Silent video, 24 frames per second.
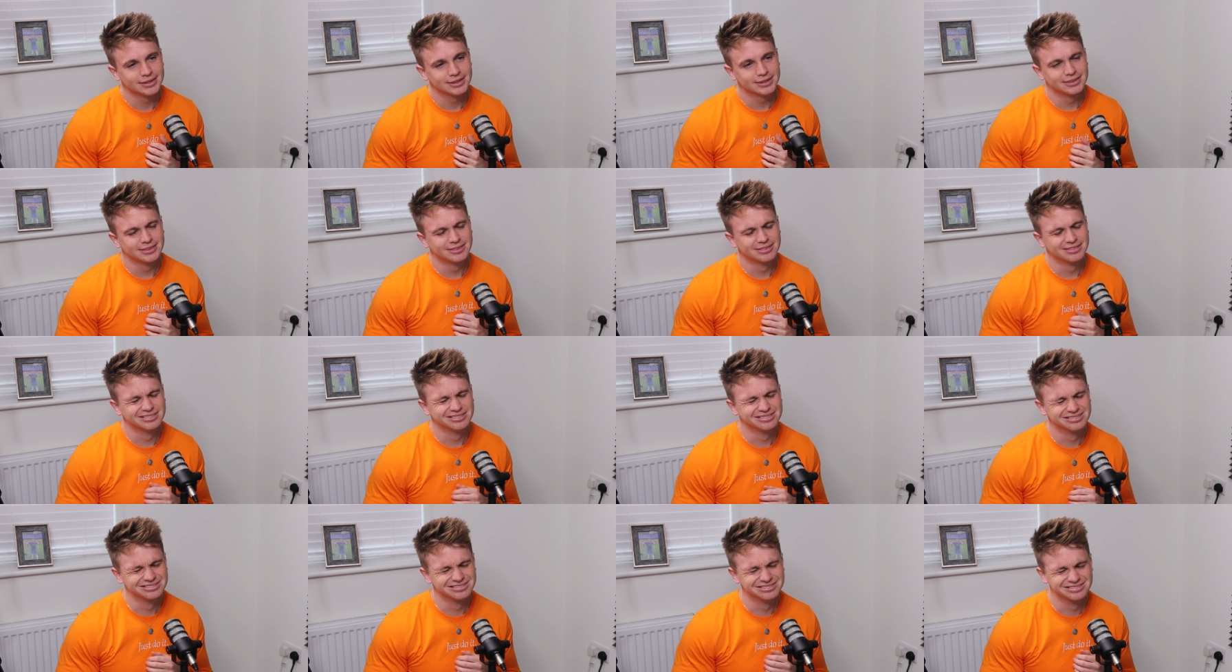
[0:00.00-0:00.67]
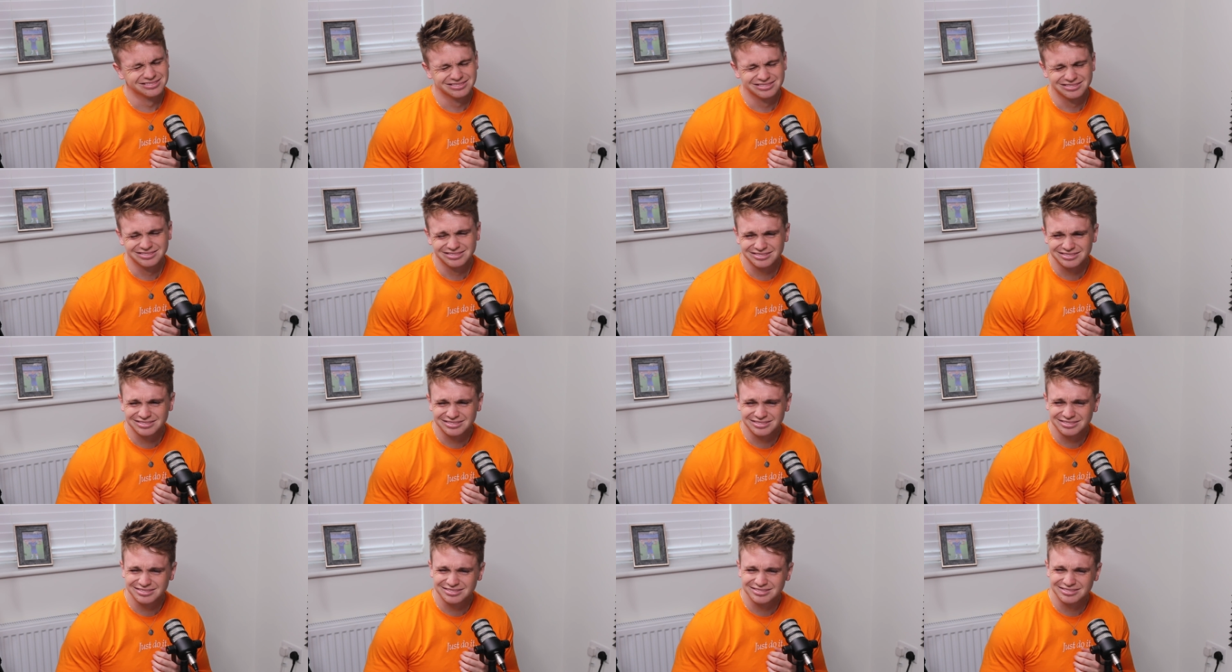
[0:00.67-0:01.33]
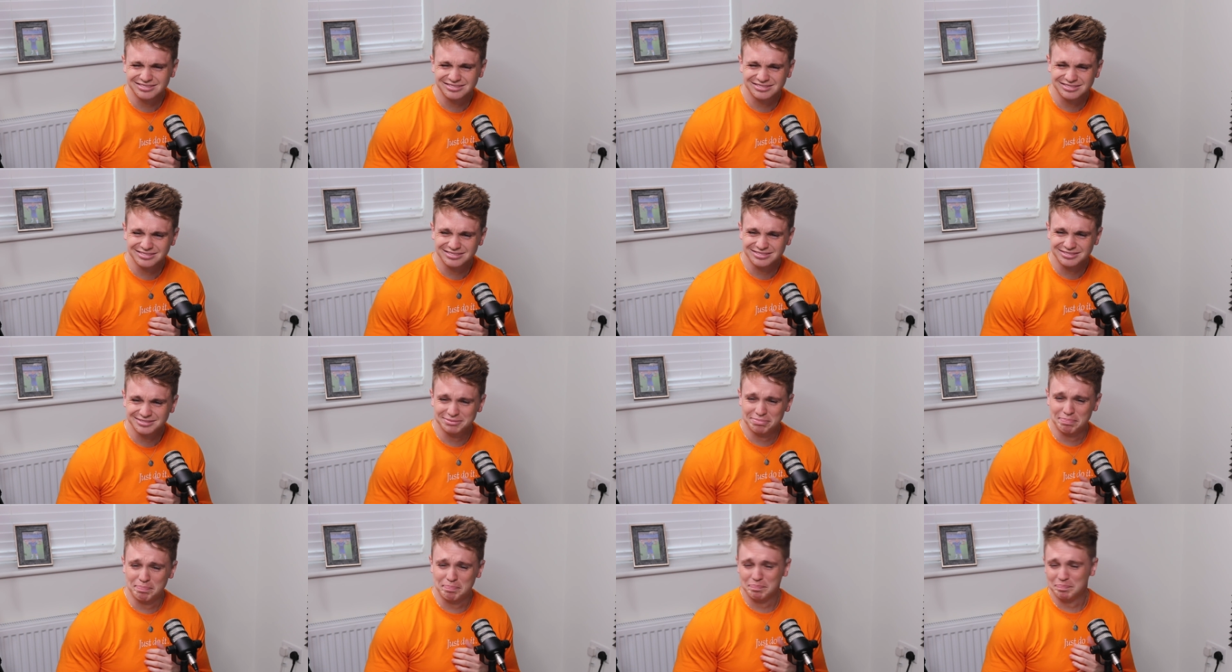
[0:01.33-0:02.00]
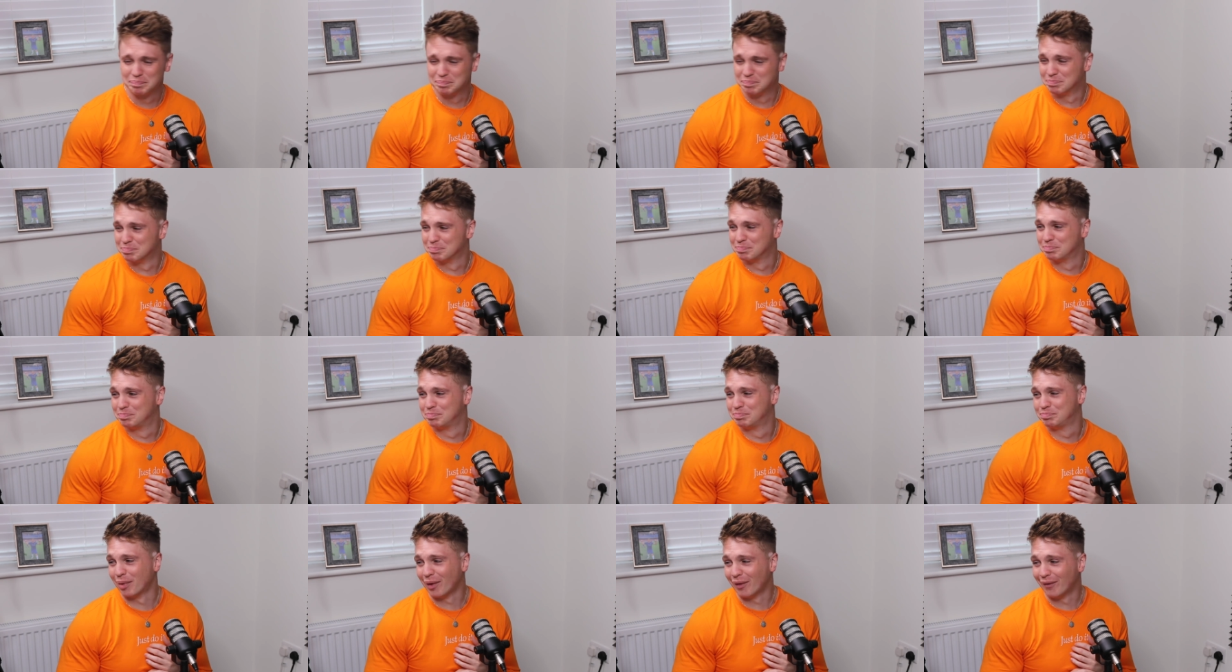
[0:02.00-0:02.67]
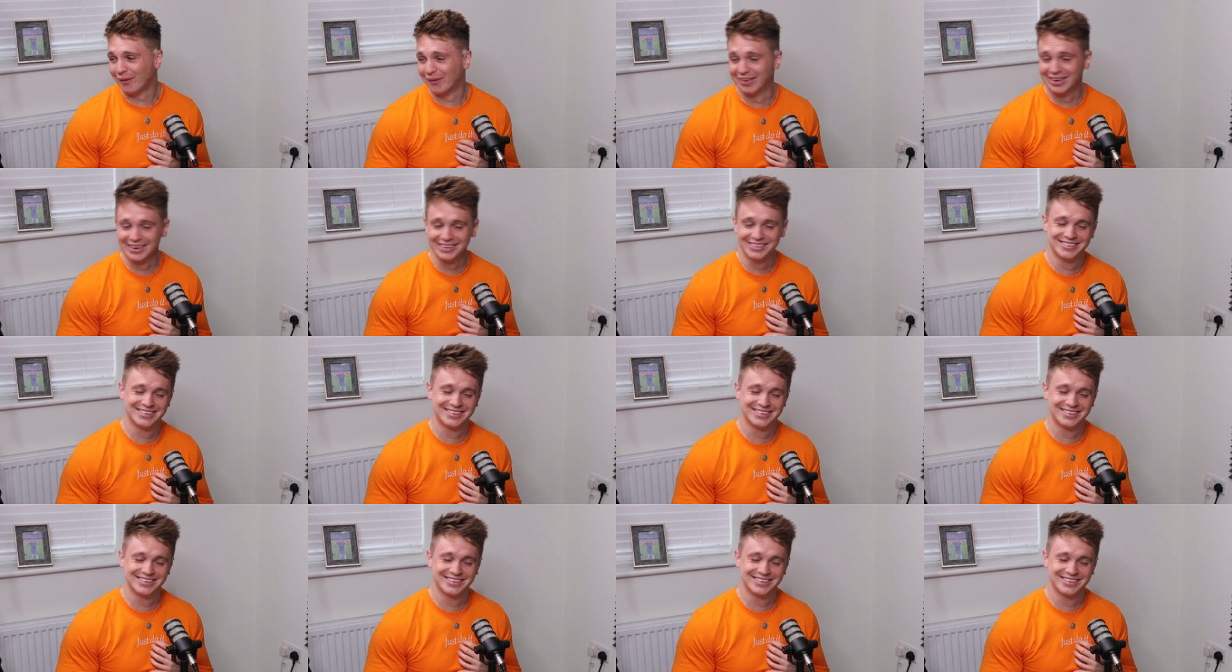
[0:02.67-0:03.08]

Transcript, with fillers: It's quite nice boring